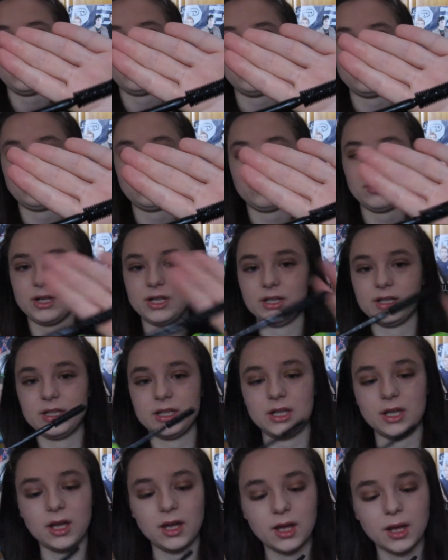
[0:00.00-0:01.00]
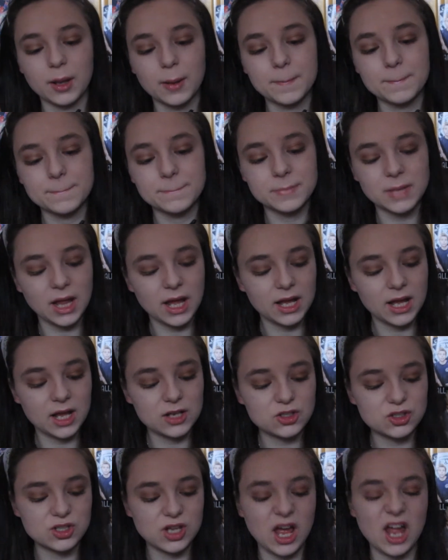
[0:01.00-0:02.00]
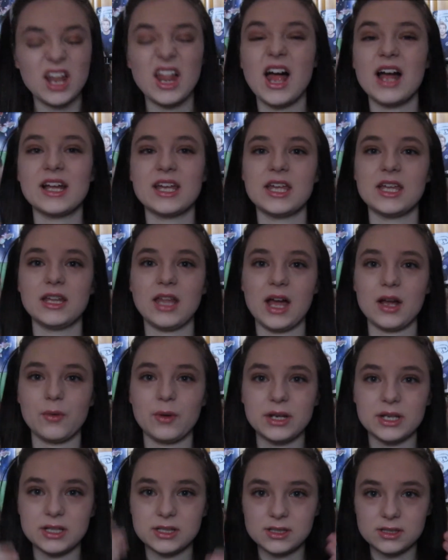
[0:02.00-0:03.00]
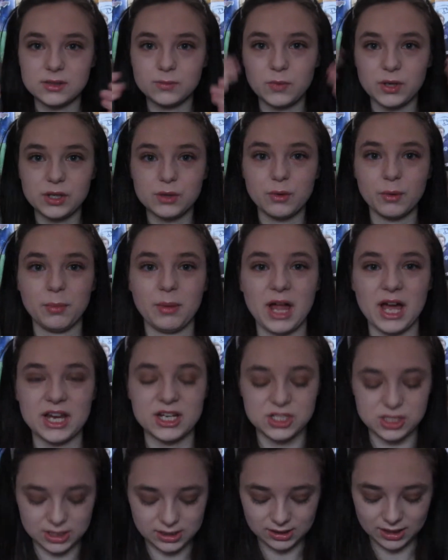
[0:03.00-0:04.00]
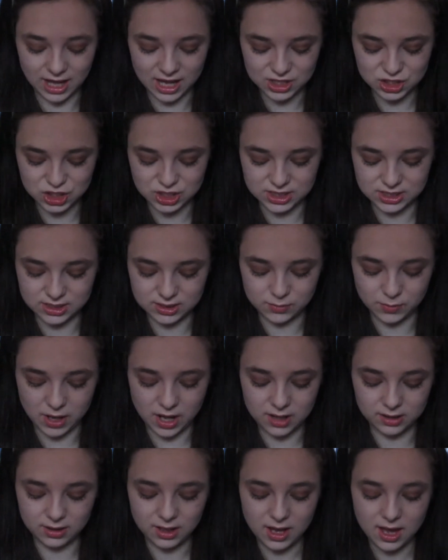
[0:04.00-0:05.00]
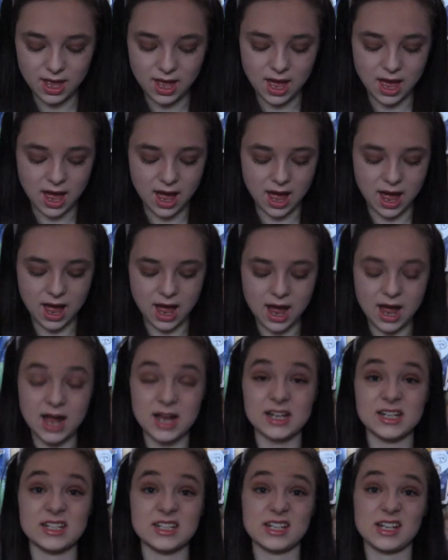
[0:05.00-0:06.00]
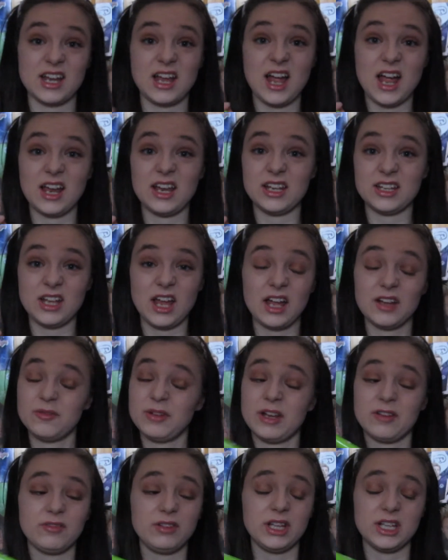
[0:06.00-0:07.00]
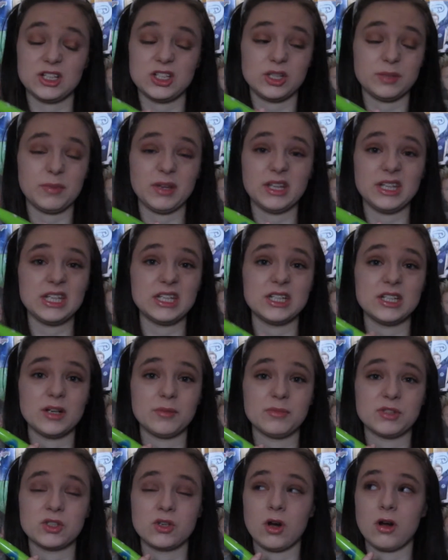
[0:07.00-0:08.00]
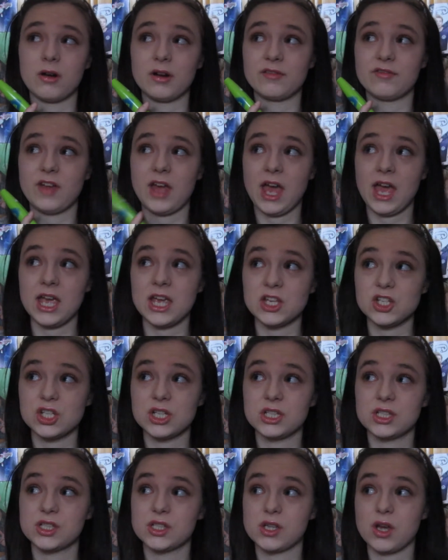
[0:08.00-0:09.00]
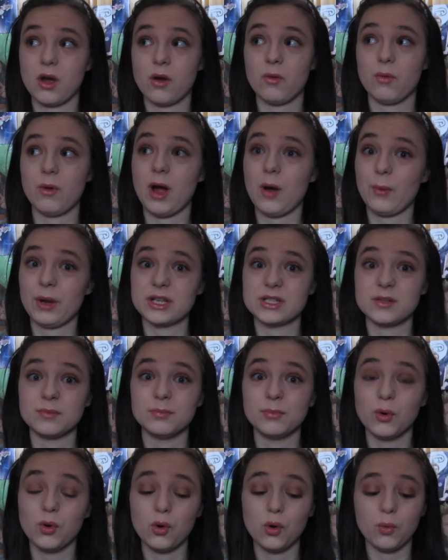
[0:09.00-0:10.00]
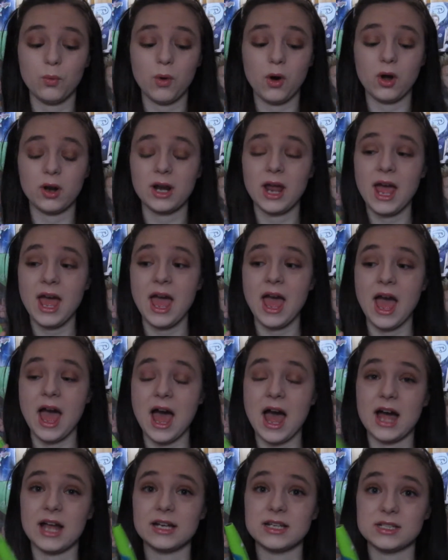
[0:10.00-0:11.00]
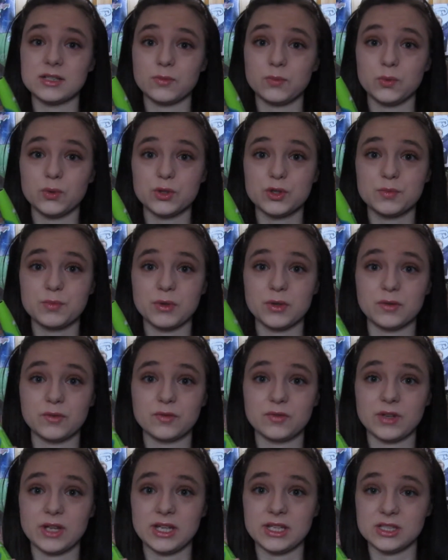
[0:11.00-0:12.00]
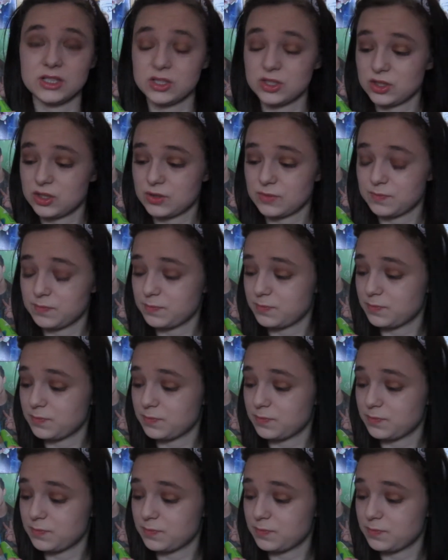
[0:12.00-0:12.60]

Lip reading: really I like it like when you apply it to your lashes as well. And I have literally been needing a mascara for ages, so I went and bought one, and waterproof is